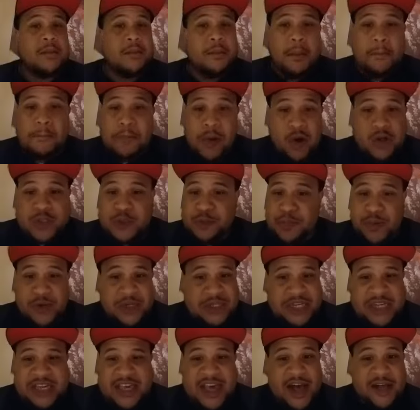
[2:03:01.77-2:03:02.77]
Books put
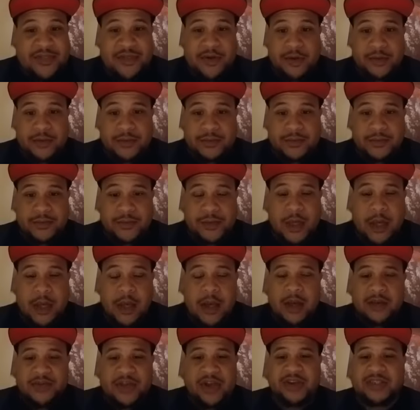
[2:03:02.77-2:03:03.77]
together.
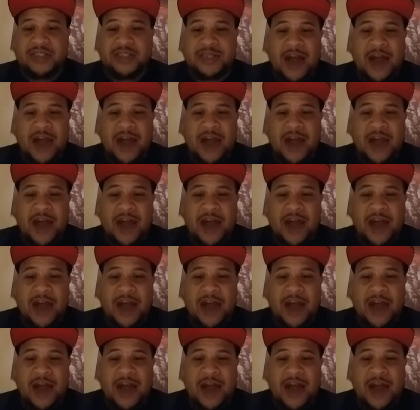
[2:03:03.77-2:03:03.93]
There's